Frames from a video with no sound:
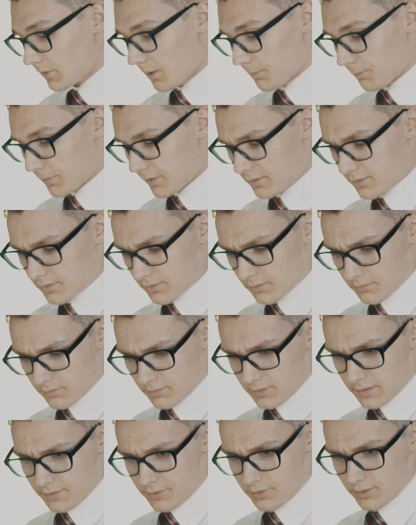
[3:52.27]
But
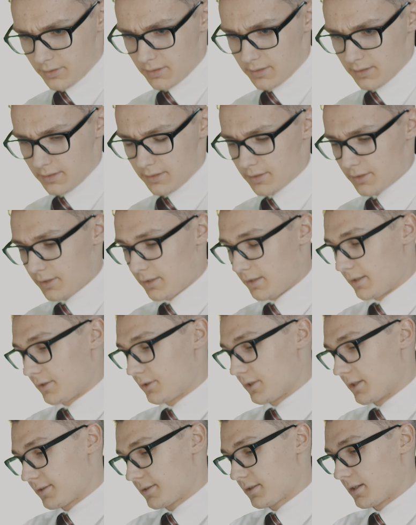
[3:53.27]
let's
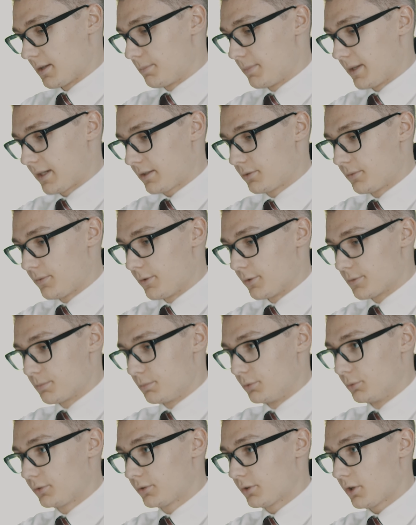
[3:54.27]
just get back to those
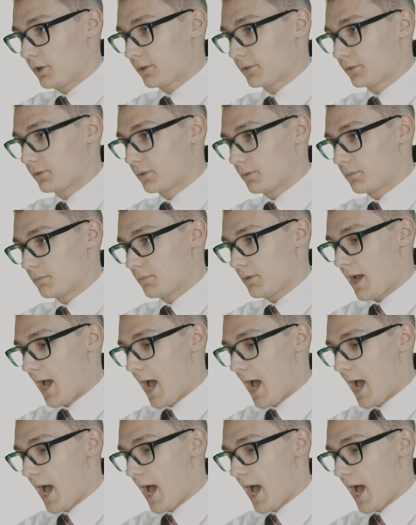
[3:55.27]
blue socks.